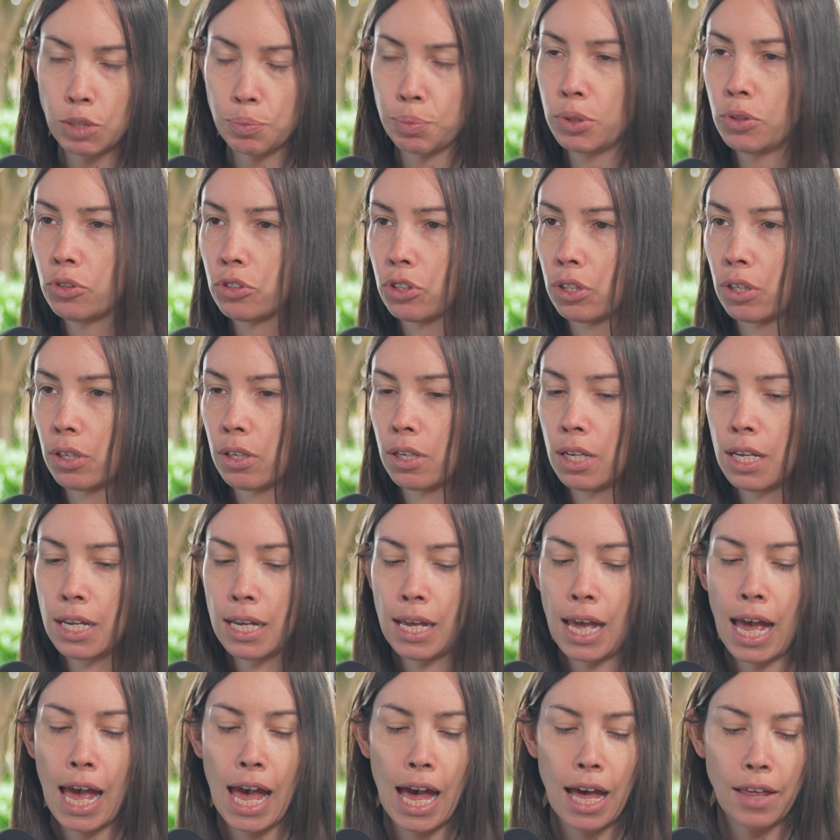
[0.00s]
pollution.
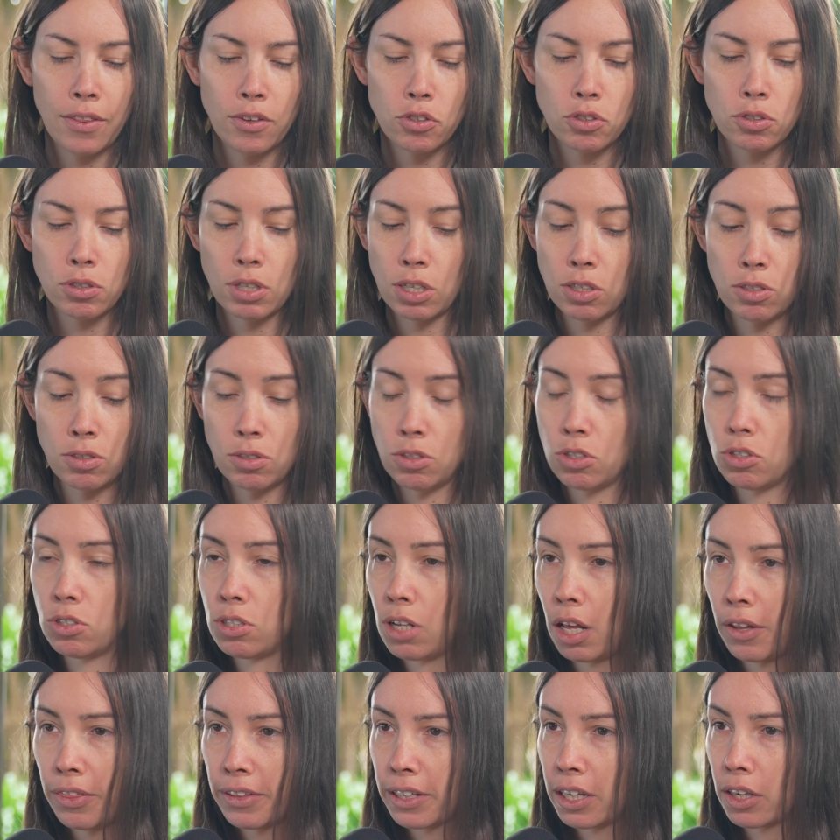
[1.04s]
And there's
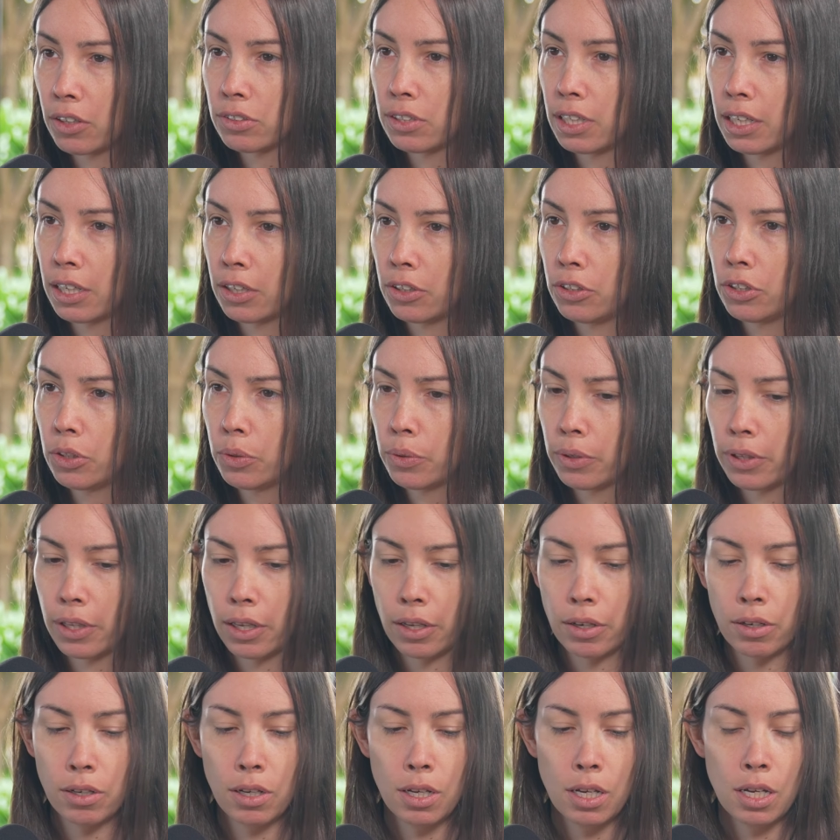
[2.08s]
nothing else they can do with
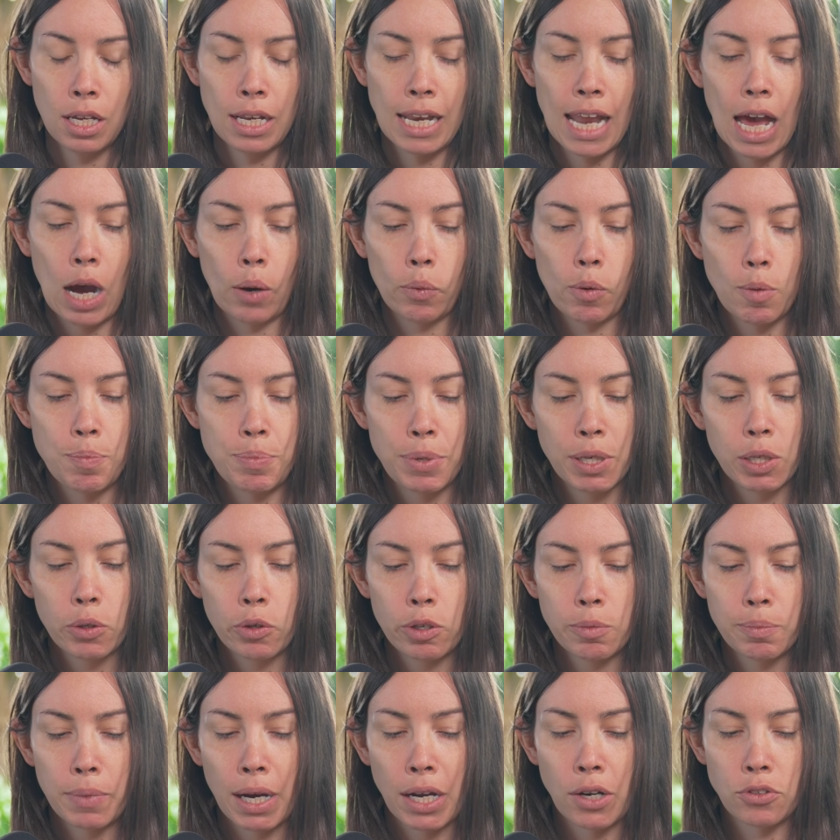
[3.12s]
it. Now, what
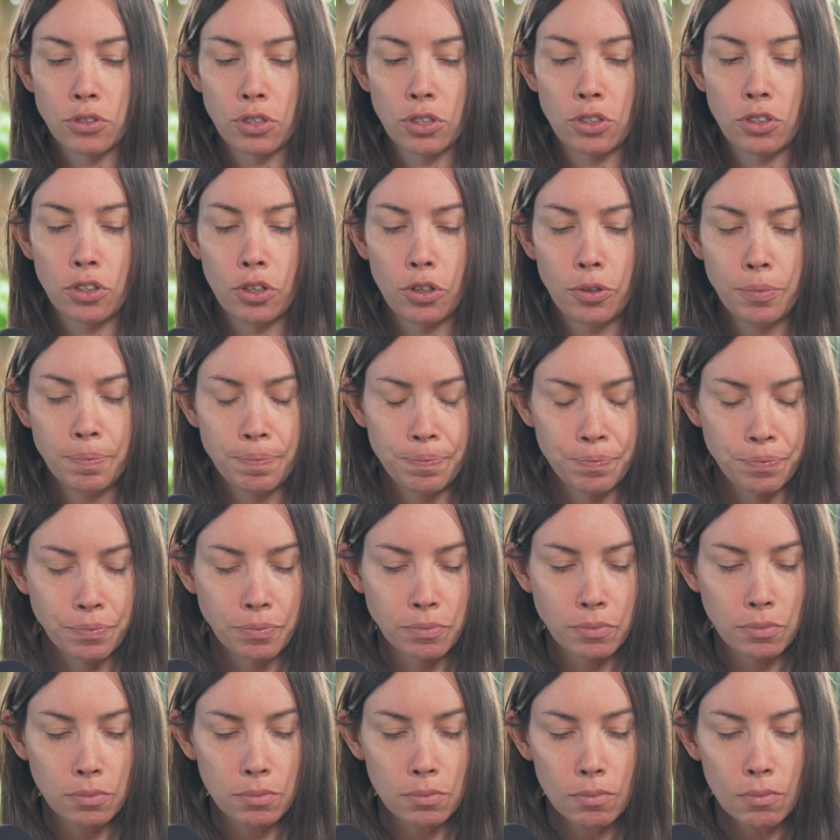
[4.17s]
Bitcoin miners can do
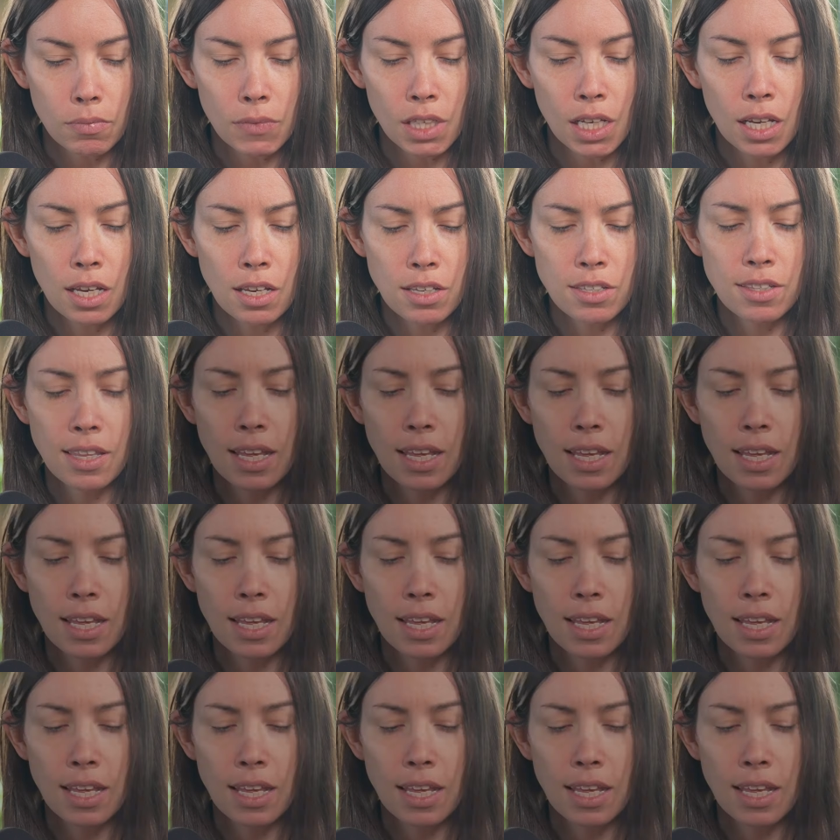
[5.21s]
is